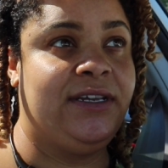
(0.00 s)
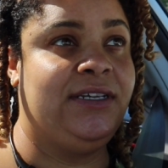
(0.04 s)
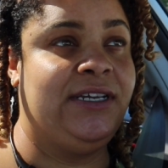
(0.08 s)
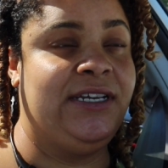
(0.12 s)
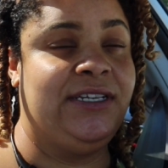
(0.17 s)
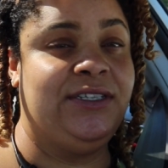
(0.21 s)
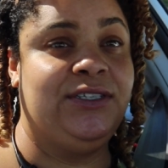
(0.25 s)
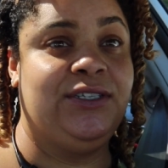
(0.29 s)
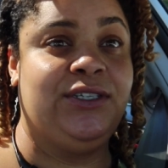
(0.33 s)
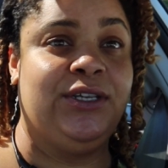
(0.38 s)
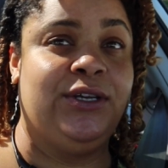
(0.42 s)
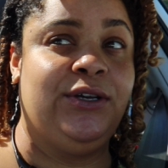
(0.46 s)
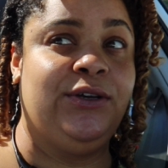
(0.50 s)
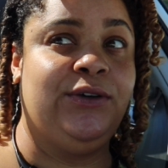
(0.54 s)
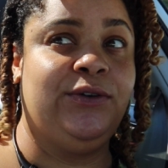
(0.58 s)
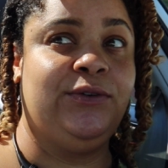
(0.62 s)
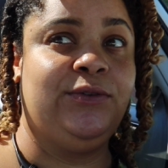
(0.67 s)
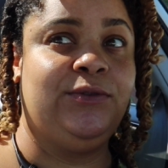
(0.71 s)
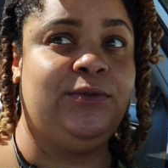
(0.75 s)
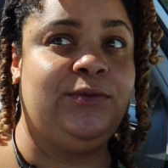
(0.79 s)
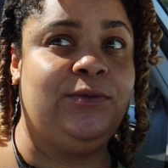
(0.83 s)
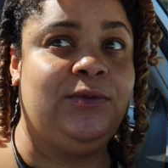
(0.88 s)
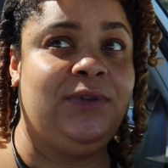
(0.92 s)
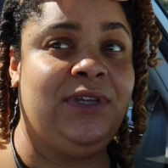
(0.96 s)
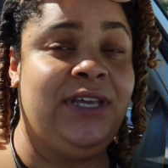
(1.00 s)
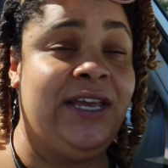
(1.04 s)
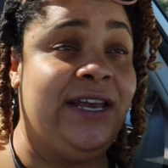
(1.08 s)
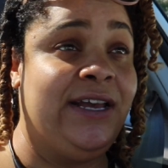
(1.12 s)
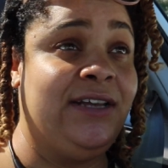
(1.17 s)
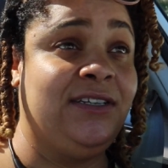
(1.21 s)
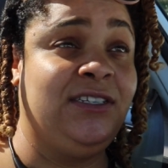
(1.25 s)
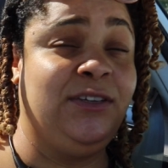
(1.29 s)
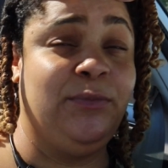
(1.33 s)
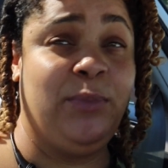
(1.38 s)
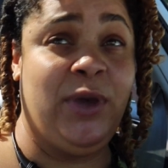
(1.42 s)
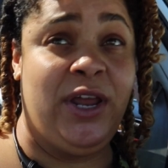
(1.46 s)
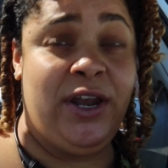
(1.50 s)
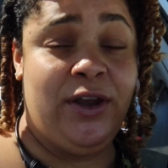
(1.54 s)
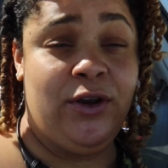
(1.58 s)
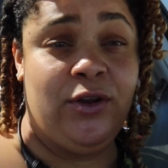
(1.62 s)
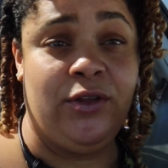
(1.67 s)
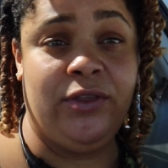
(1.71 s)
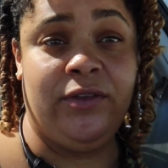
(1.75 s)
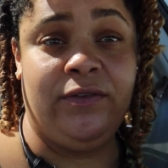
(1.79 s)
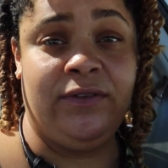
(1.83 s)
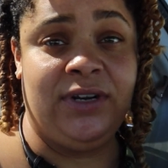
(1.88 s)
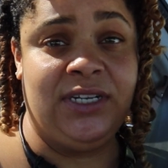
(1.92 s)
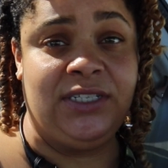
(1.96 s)
And so yeah, depending
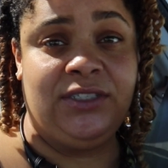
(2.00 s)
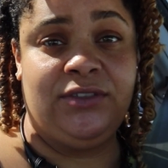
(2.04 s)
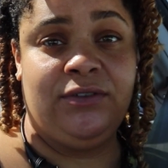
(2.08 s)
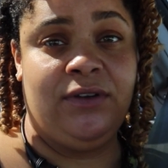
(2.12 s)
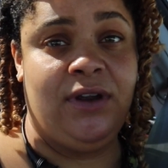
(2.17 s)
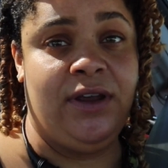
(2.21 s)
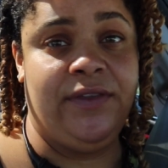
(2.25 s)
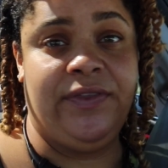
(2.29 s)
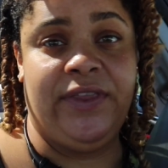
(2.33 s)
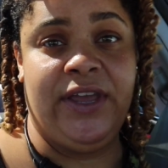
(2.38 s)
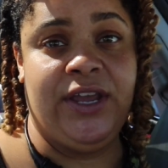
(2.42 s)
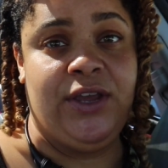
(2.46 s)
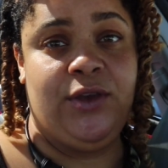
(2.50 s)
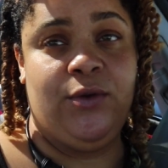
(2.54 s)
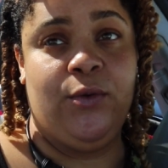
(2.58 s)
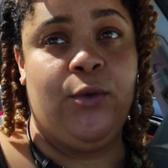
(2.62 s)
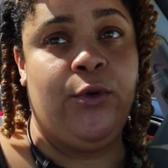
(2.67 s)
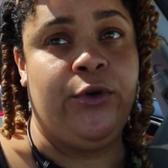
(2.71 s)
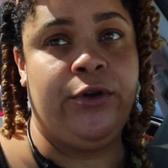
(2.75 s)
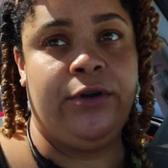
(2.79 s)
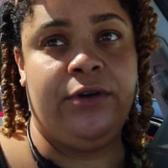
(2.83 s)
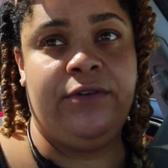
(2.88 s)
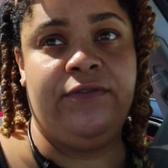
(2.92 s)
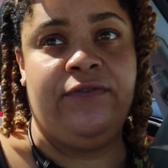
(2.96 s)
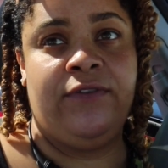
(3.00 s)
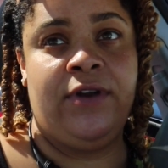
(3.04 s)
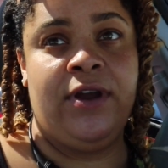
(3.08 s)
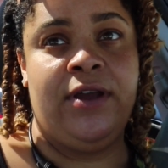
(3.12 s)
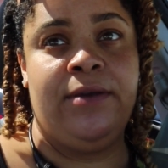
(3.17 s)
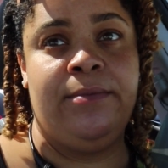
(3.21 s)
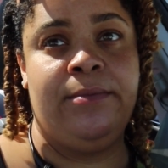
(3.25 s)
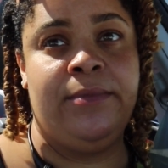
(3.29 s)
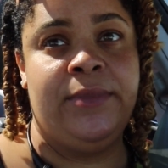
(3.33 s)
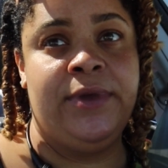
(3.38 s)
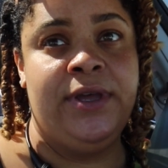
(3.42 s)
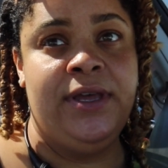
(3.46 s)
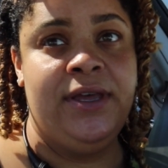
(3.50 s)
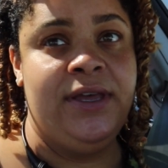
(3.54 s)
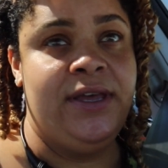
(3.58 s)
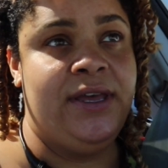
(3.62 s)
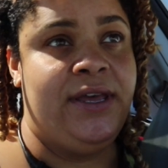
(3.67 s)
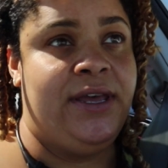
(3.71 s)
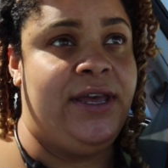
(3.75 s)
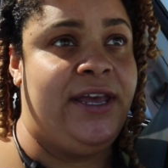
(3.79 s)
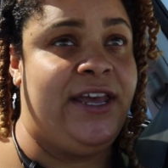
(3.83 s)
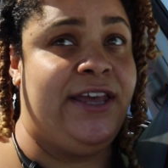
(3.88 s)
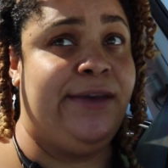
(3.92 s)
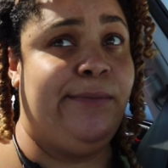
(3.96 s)
on the restaurant that you ordered from,
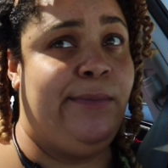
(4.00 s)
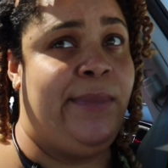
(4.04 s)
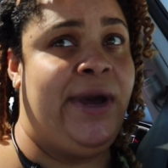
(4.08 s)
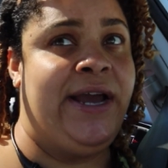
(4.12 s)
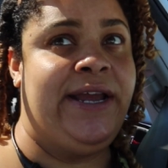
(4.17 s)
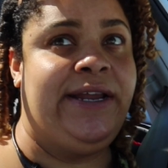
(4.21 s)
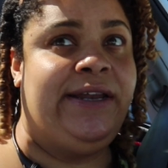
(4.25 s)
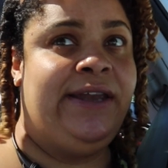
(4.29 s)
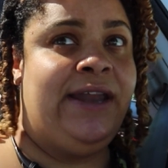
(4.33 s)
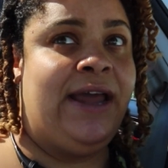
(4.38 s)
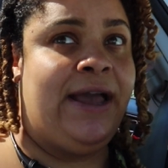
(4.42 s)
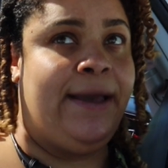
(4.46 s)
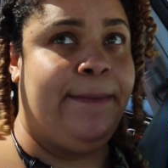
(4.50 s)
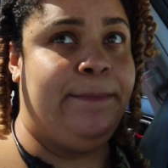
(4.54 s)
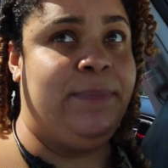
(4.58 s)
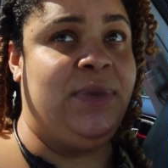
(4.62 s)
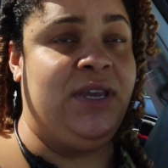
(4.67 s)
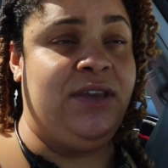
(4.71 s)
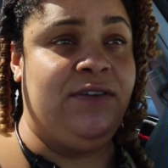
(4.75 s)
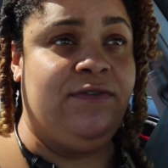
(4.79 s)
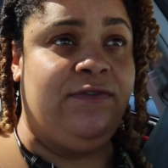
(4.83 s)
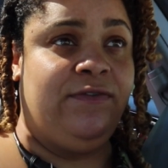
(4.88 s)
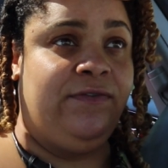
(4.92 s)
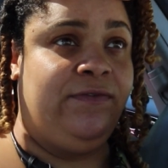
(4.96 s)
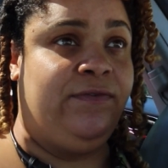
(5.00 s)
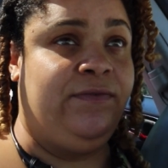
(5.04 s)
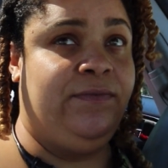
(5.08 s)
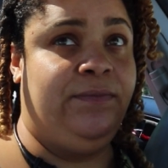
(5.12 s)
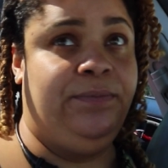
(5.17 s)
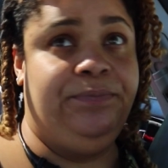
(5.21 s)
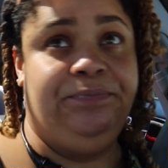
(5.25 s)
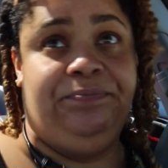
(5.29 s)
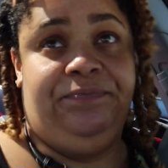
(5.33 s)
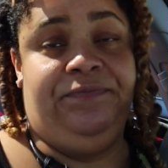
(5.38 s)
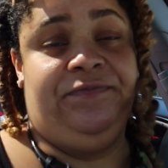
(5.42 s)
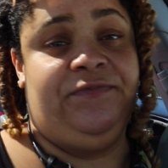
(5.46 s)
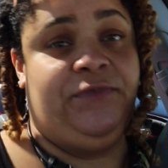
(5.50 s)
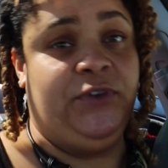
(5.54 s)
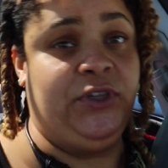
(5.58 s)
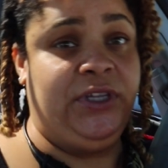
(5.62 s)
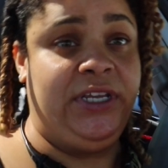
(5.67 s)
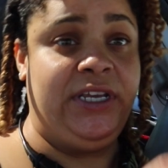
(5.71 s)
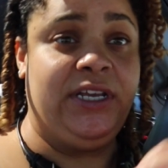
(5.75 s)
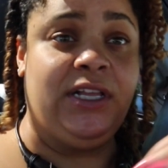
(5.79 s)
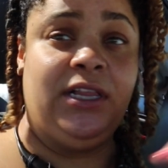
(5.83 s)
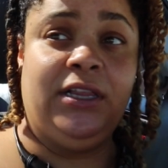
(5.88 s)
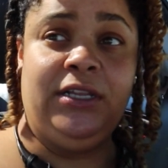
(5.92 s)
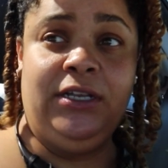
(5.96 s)
it might not be
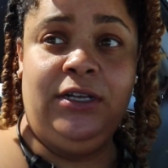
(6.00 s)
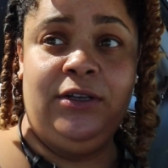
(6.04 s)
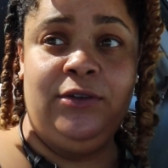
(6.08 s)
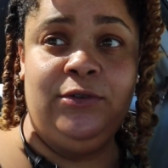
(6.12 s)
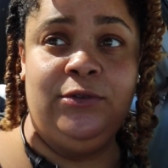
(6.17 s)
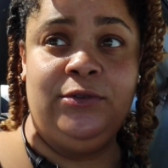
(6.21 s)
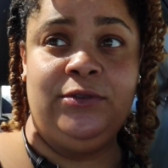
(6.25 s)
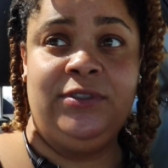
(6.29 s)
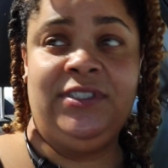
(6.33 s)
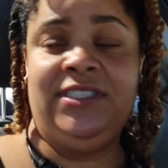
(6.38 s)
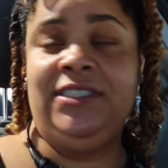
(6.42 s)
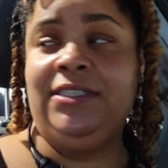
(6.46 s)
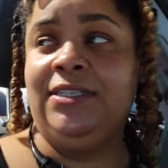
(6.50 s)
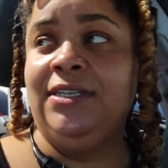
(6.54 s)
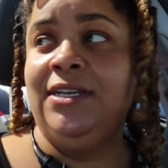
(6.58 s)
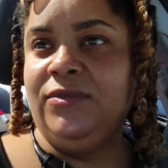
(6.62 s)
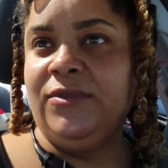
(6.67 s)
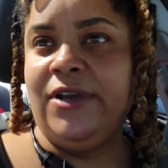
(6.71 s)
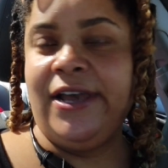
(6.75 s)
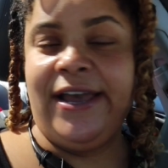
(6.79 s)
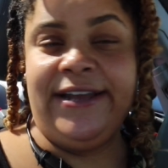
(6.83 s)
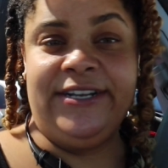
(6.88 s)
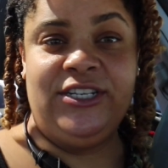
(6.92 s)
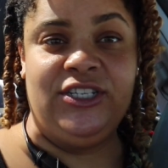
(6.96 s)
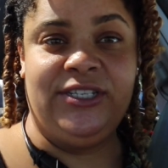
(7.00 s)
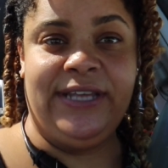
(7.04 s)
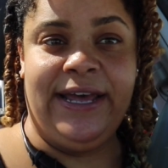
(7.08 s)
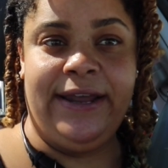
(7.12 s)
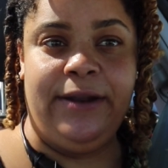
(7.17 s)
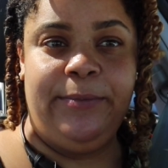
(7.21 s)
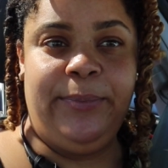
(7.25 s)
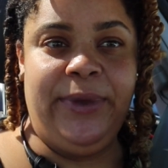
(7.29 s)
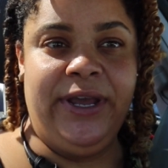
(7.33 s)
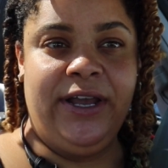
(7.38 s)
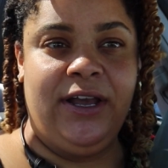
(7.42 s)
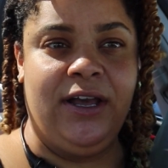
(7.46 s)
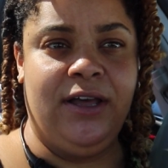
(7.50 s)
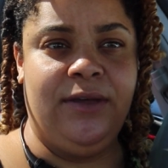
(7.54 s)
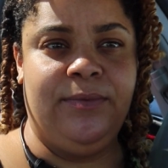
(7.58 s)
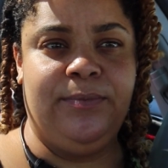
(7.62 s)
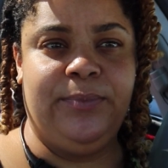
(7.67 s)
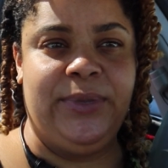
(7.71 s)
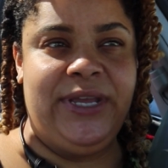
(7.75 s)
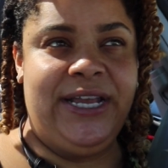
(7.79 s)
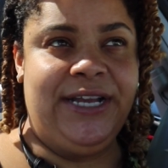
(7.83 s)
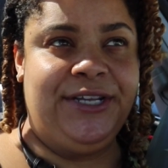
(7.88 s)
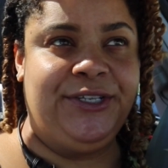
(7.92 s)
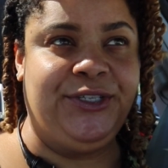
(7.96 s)
fully closed. I just had a pickup
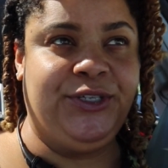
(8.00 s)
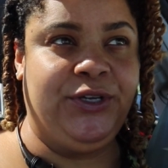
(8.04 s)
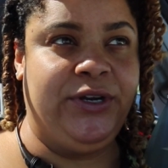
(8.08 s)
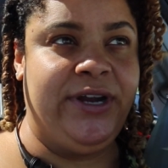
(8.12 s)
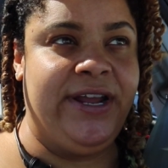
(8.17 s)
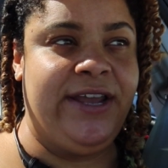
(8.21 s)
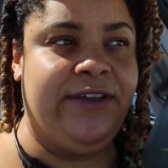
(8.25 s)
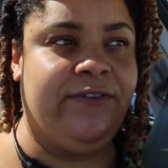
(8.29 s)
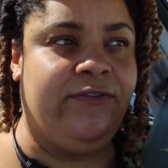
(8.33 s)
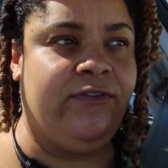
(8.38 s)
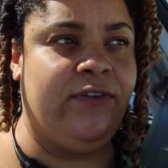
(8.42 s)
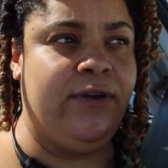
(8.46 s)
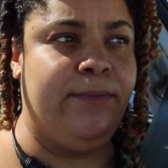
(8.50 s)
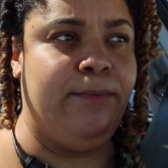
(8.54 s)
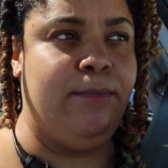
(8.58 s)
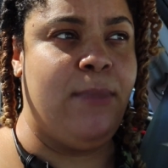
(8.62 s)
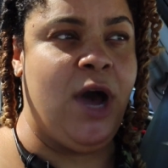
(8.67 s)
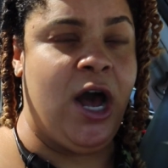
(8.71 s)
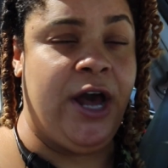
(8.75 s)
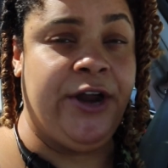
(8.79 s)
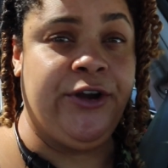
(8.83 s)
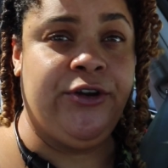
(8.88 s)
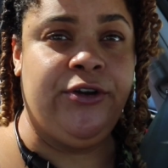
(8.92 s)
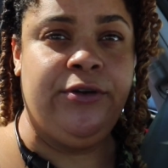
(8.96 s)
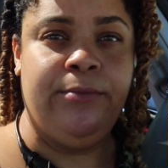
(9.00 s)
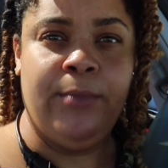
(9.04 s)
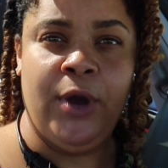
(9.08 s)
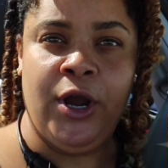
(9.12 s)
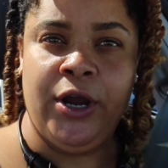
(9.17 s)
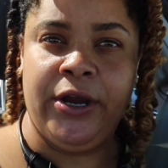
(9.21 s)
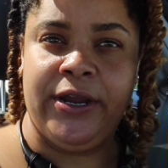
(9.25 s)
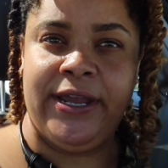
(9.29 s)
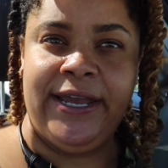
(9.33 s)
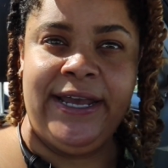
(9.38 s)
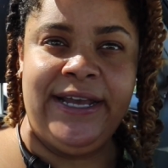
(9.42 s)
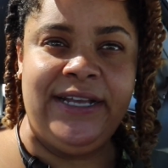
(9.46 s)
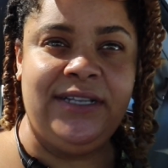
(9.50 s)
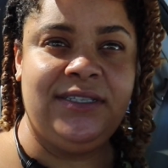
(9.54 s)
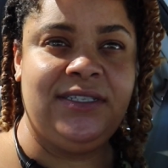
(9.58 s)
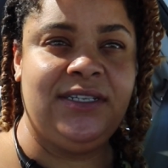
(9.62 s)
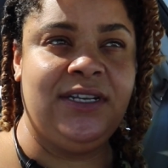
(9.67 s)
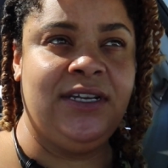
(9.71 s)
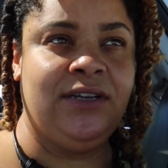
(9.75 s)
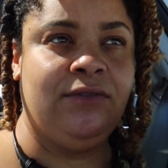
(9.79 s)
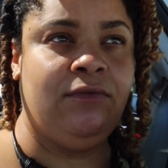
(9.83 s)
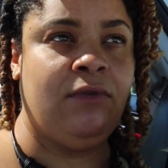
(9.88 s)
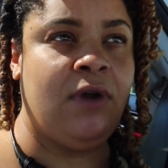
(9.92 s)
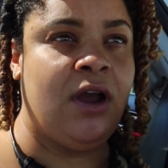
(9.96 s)
yesterday from Modern
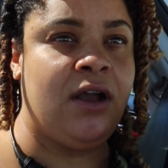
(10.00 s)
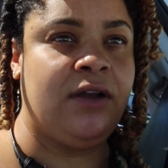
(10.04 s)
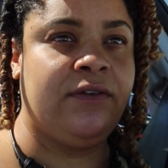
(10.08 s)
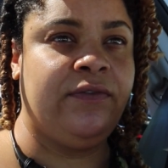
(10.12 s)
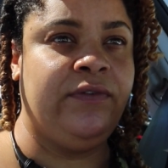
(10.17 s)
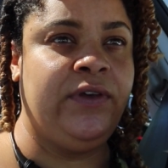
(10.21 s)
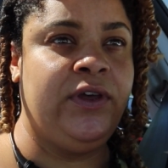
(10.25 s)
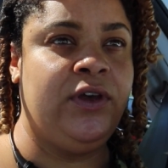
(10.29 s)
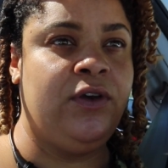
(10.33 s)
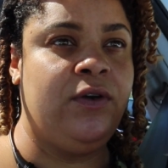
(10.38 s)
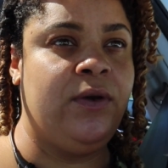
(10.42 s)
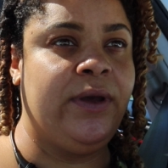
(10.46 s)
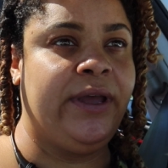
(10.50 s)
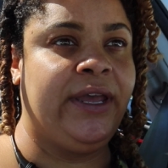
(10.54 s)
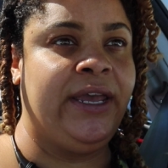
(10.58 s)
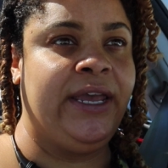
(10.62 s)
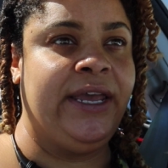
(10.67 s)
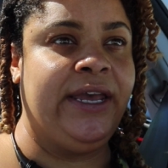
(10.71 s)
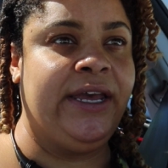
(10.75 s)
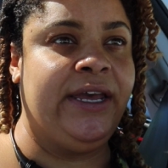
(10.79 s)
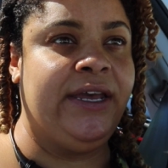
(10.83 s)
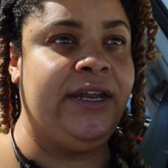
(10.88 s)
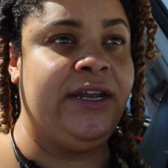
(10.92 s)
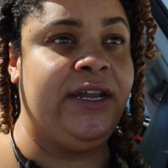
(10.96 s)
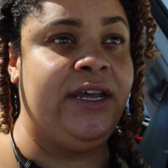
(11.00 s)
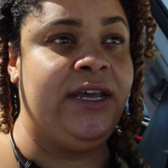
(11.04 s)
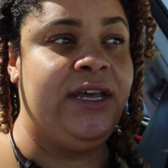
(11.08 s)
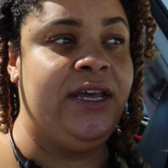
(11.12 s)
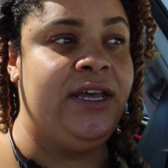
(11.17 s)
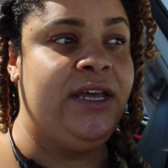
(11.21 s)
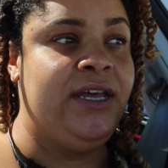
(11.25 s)
Market in Rockville, and